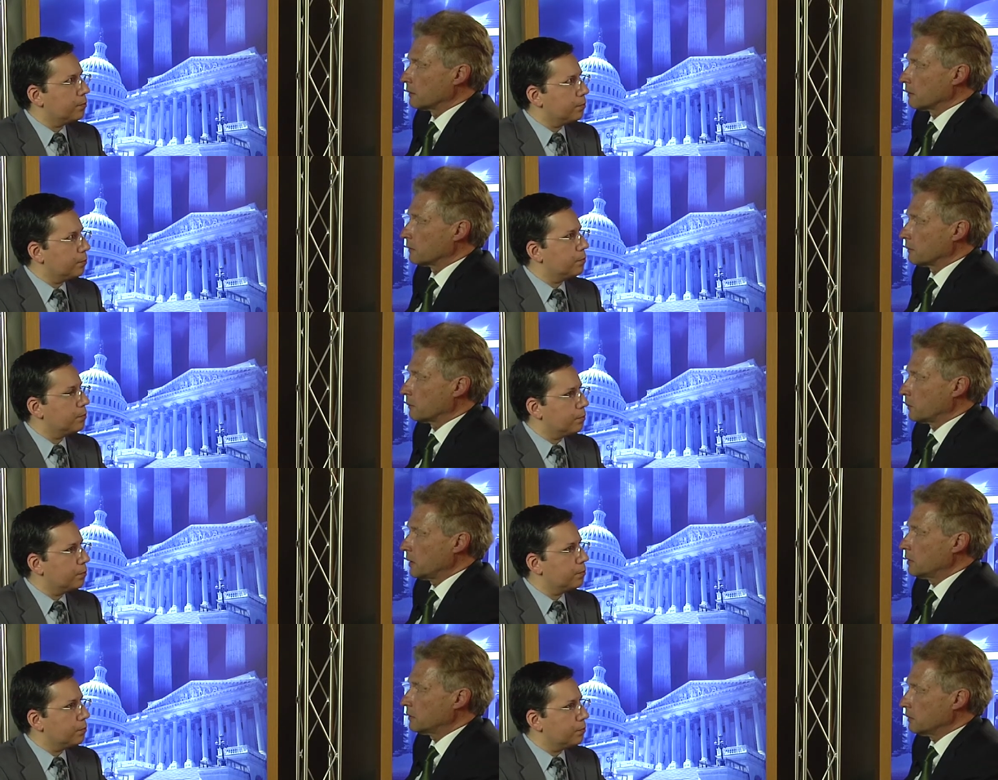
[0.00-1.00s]
Speaker 1: Uh,
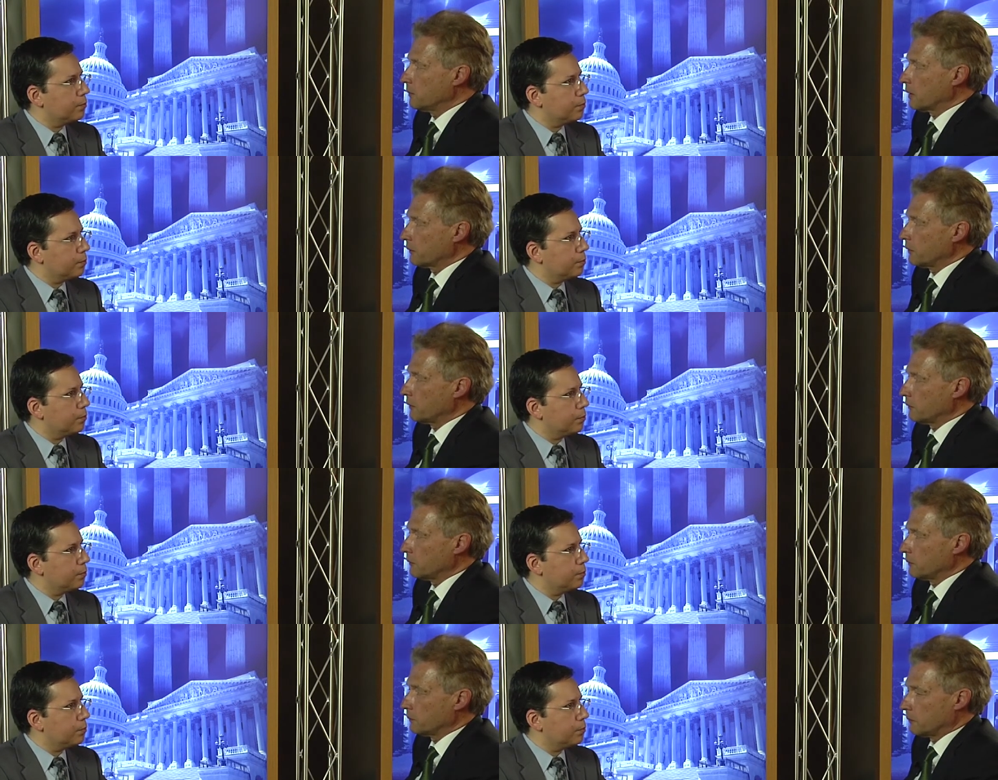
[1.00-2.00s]
we are among the
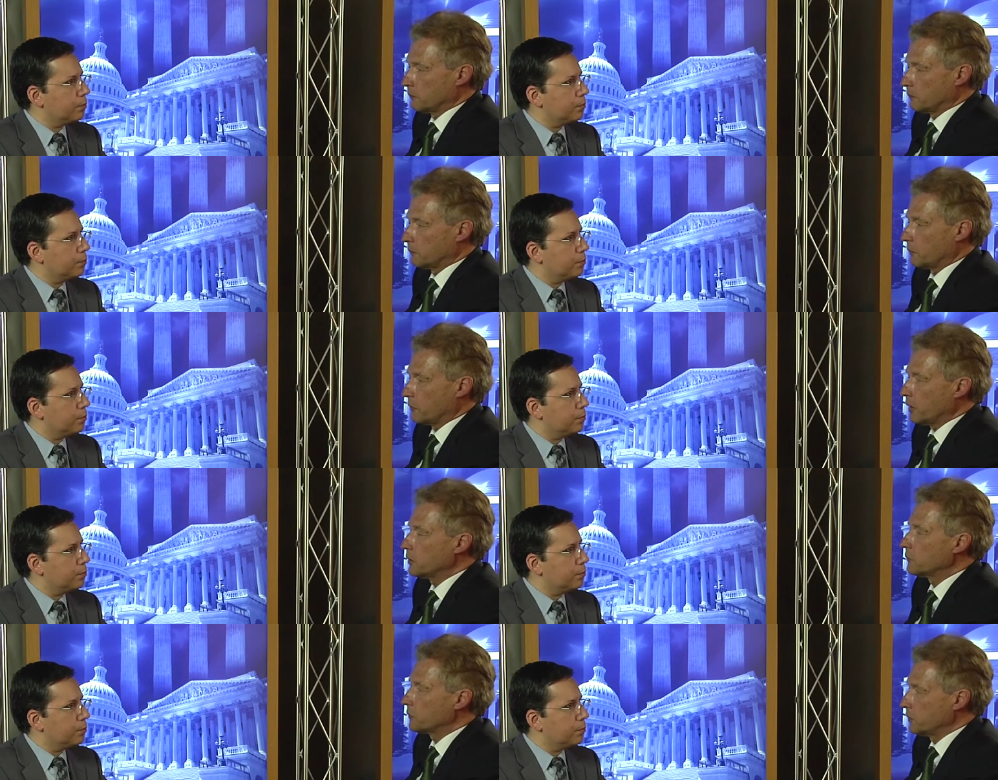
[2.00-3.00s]

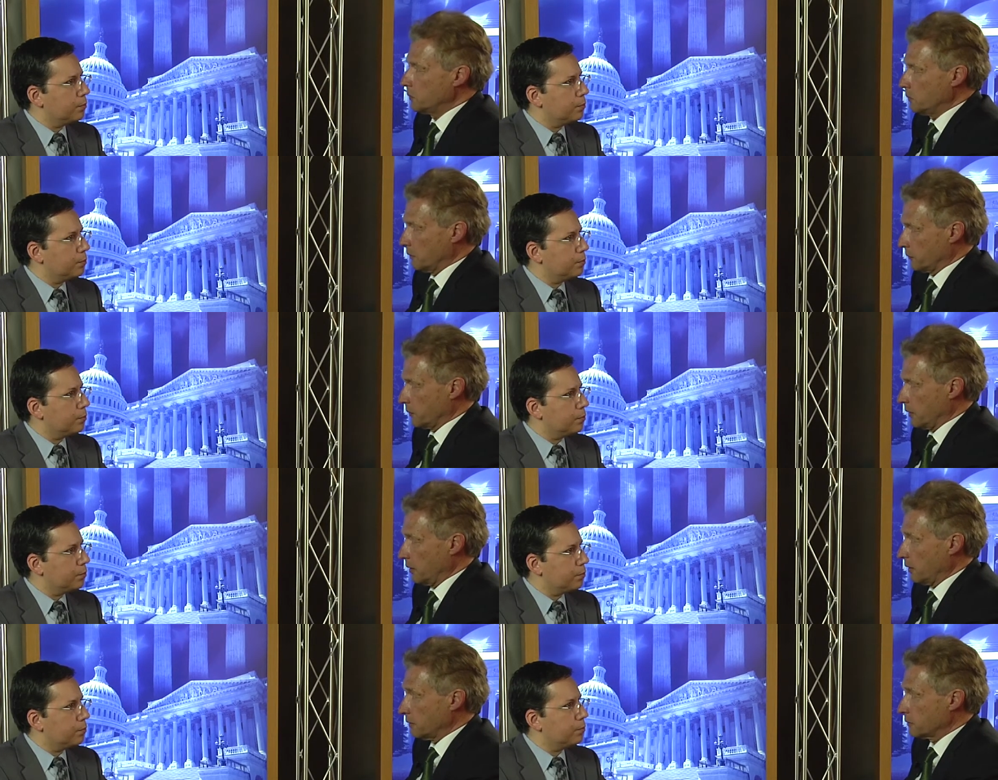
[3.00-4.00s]
very few of your
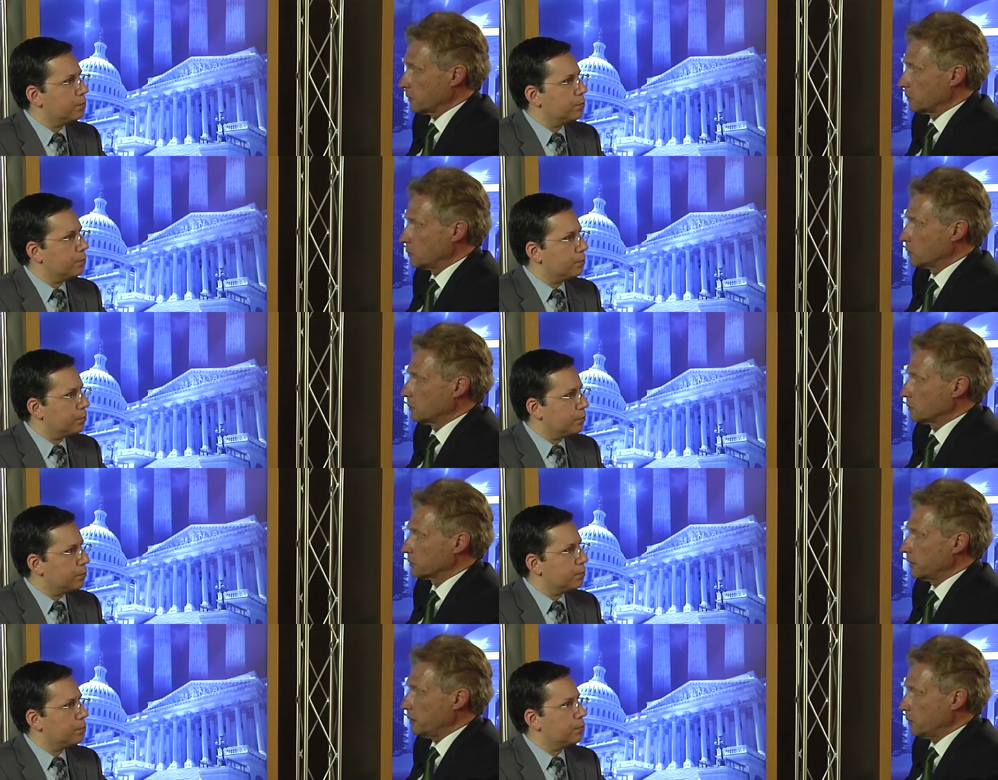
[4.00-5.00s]
allies who, who
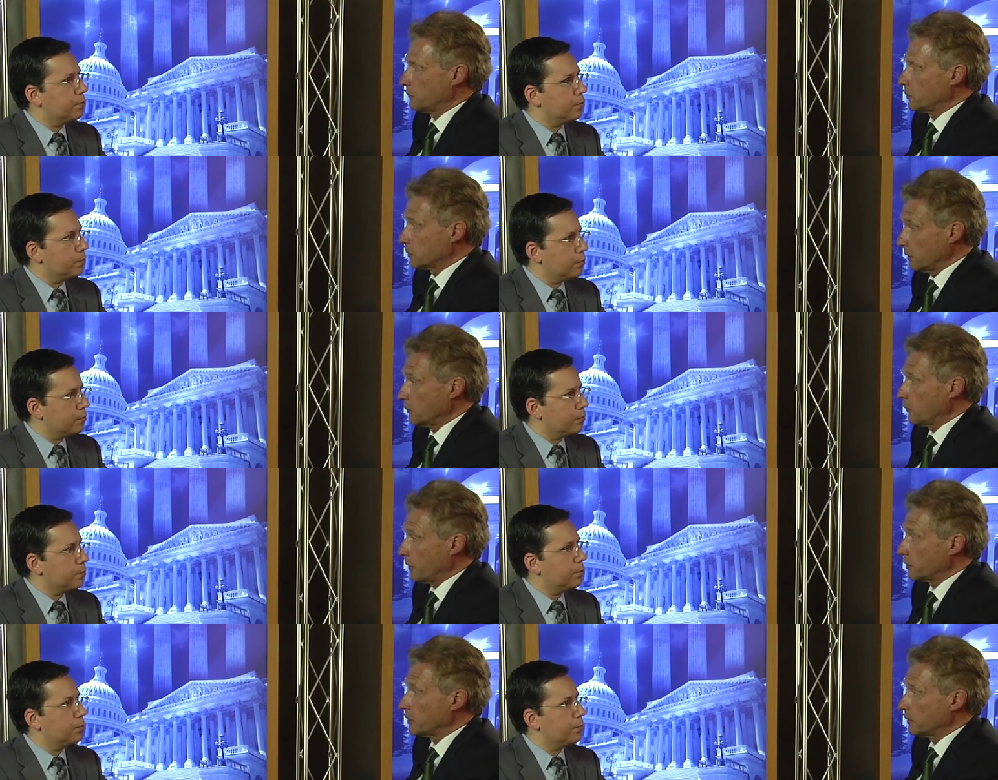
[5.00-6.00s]
stay with you till the
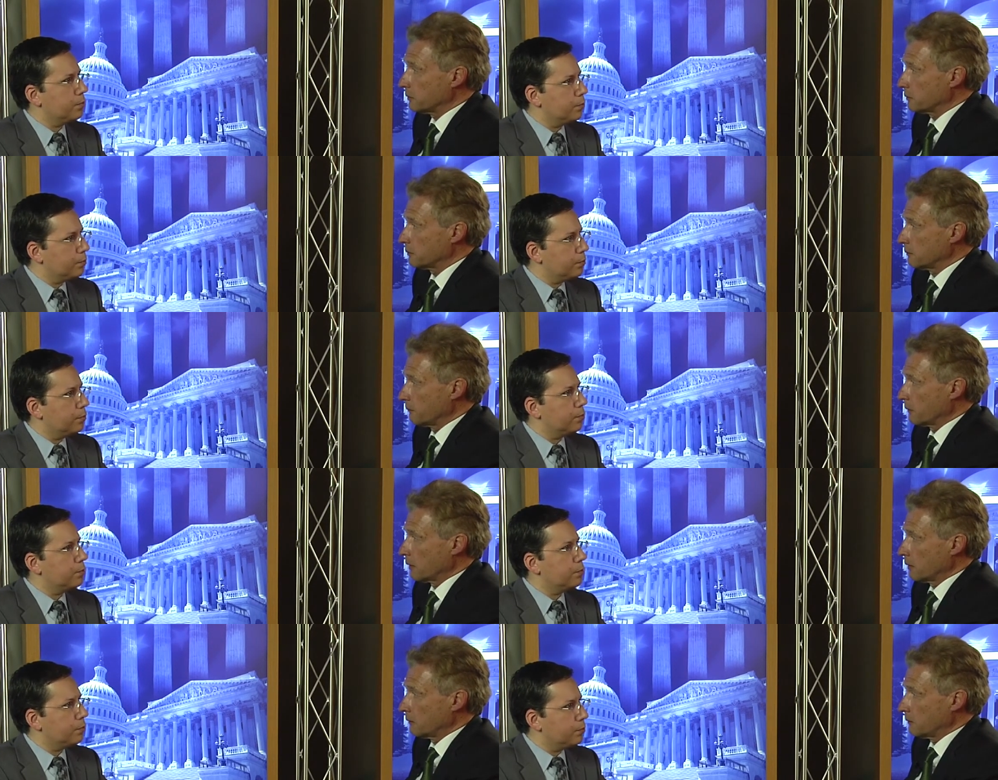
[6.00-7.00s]
very end.
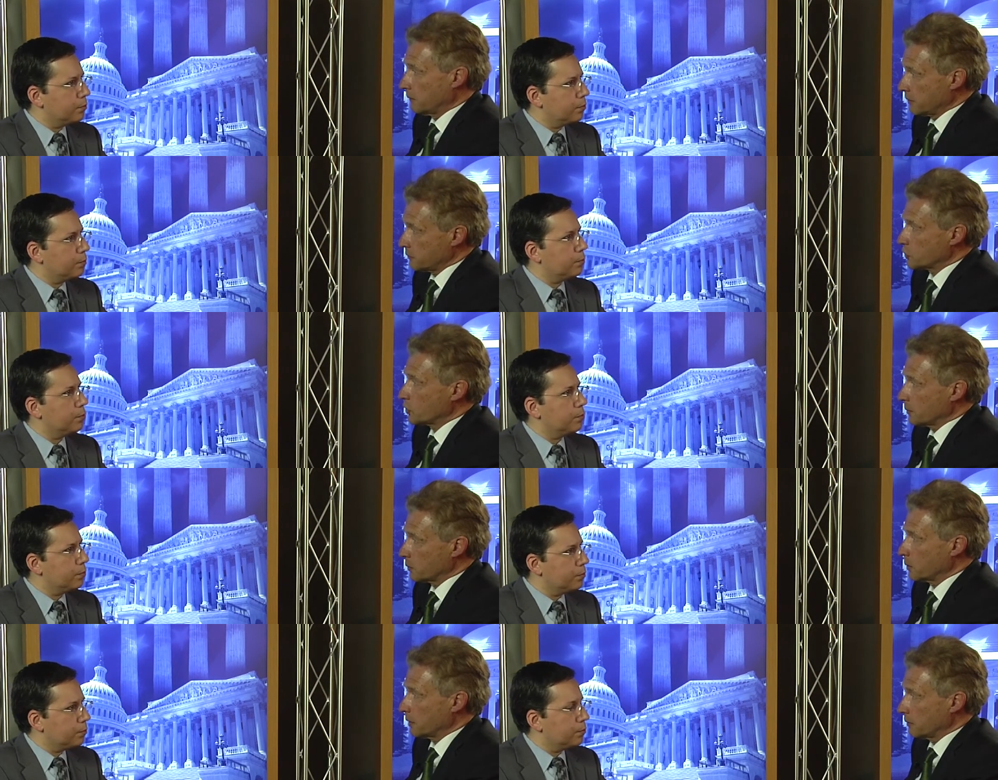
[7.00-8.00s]
That's the
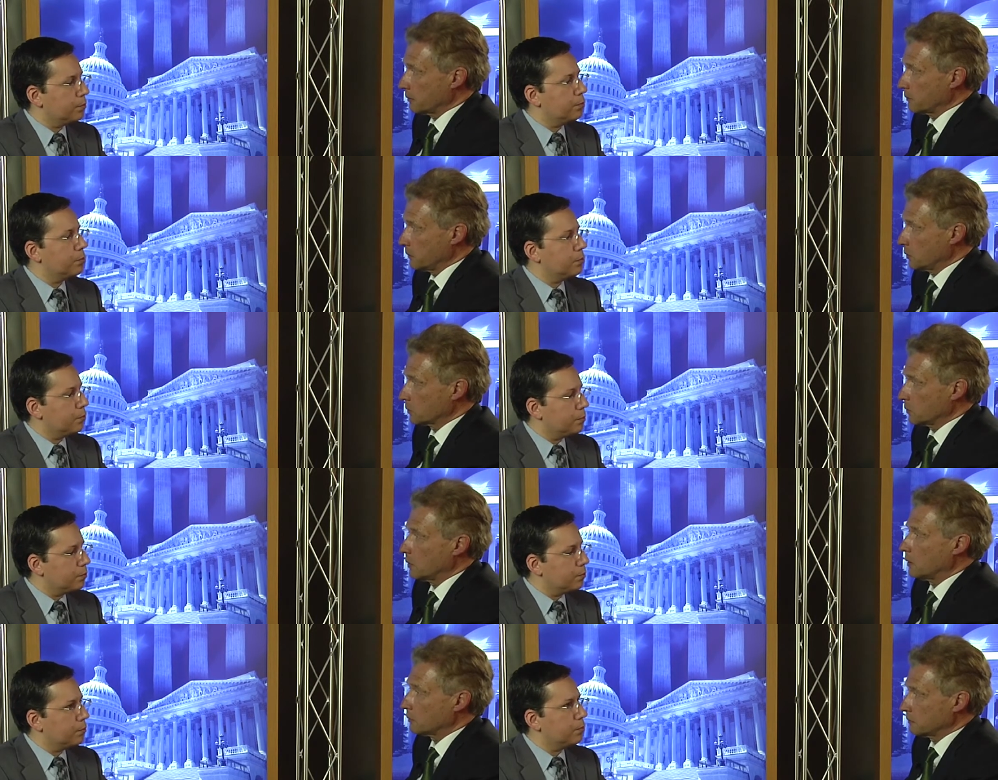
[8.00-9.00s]
German way. We don't
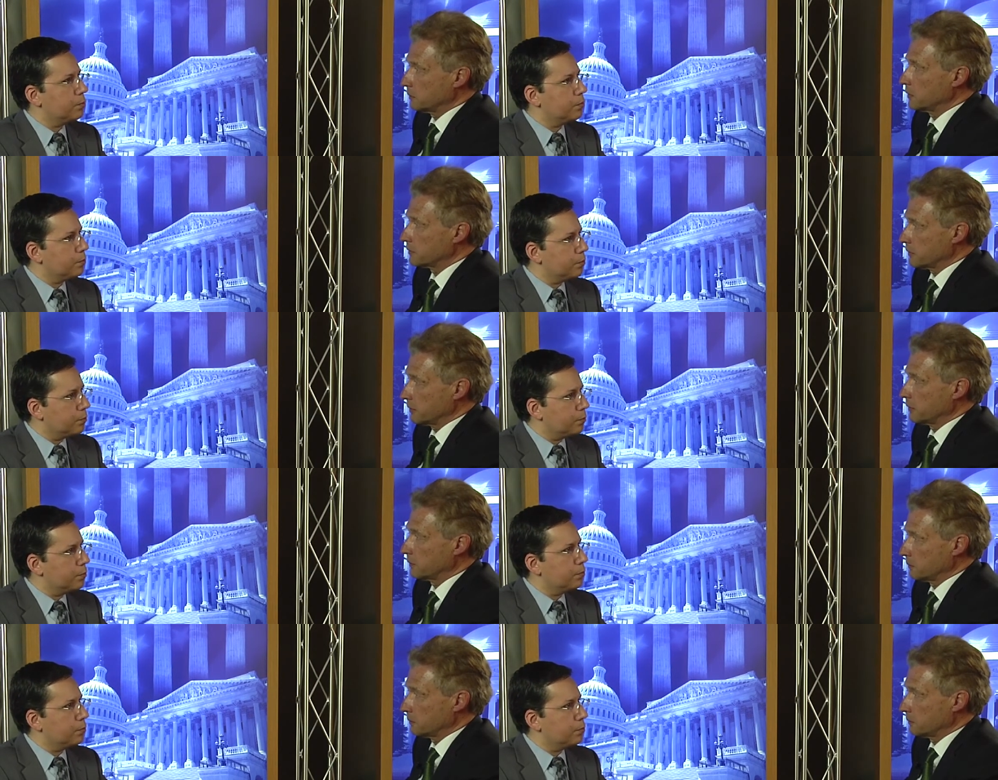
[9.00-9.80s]
go out easily.